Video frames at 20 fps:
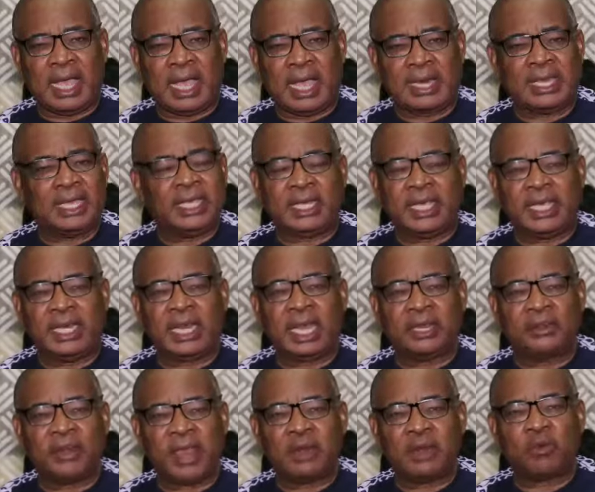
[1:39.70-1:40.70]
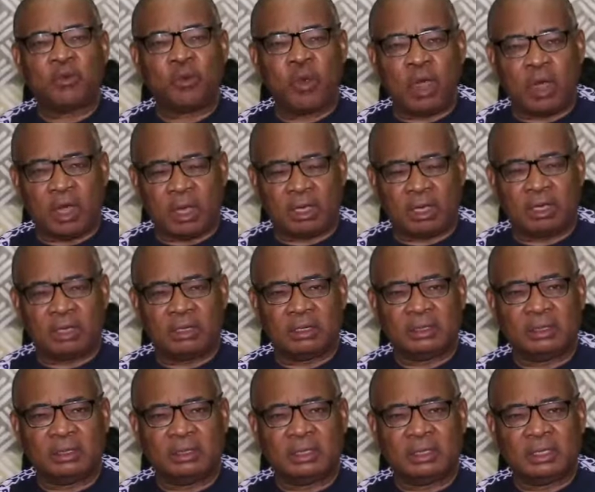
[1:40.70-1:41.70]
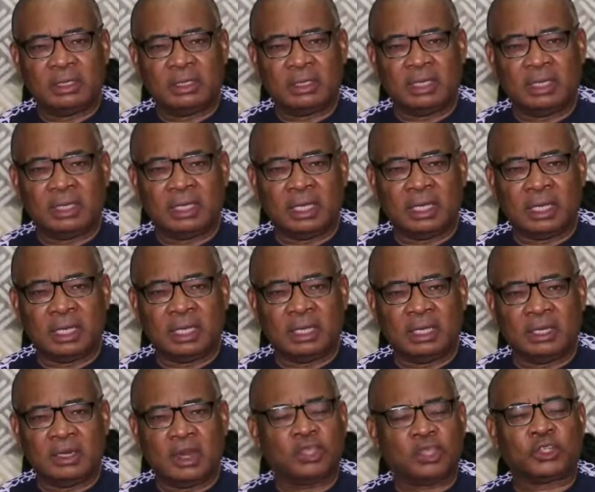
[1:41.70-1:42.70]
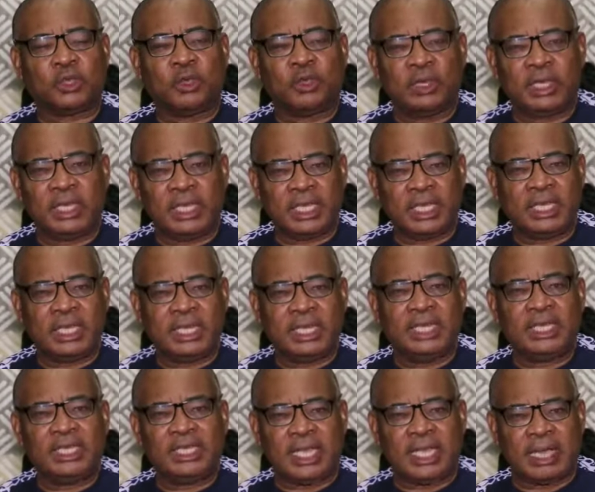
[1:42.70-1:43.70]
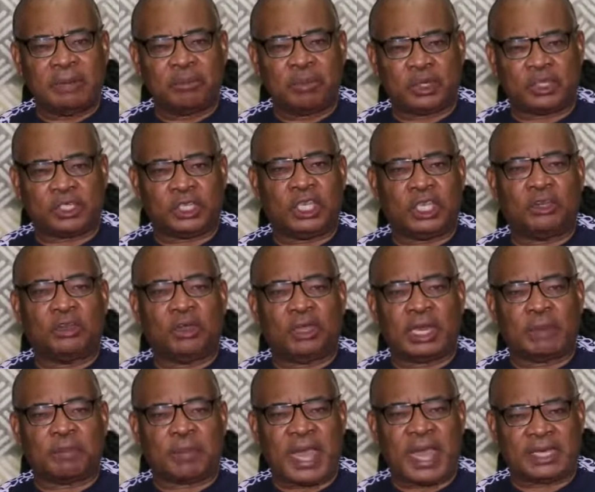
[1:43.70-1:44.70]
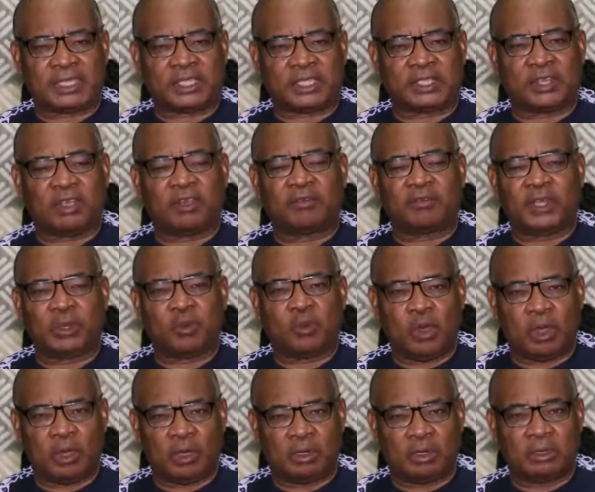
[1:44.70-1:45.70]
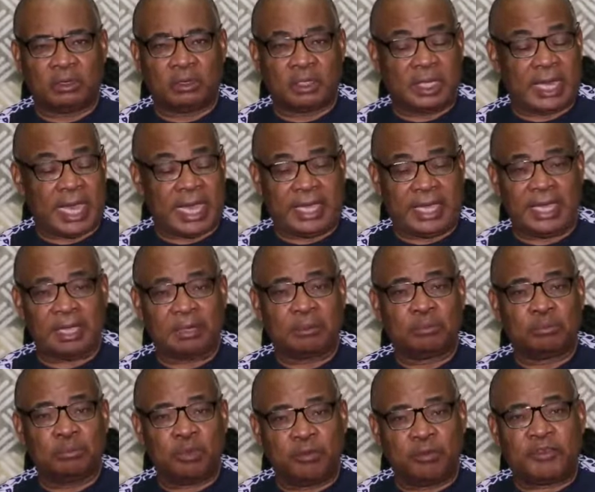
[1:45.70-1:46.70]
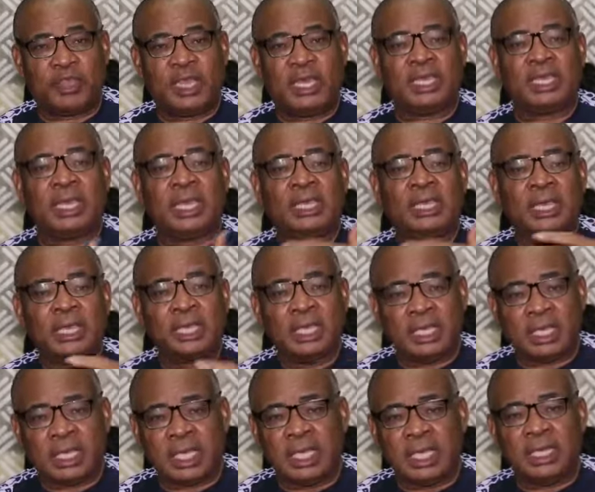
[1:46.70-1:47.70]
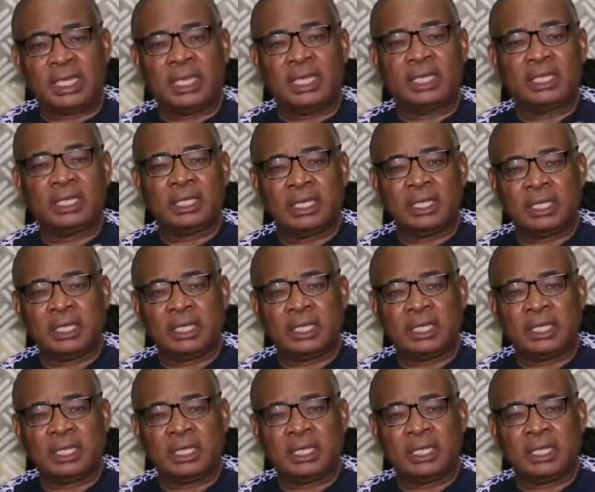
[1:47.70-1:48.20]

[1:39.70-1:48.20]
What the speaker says: And he did a great work, not only in India, but in other parts of the world, like moving in